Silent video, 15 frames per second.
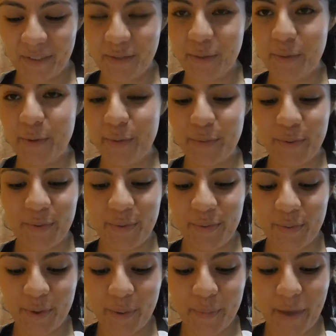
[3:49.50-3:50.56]
so
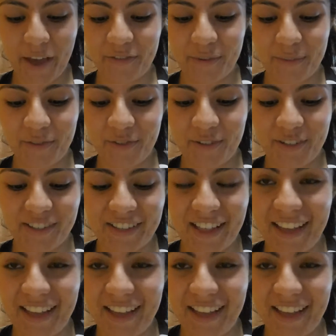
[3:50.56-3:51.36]
we're, we're back from the first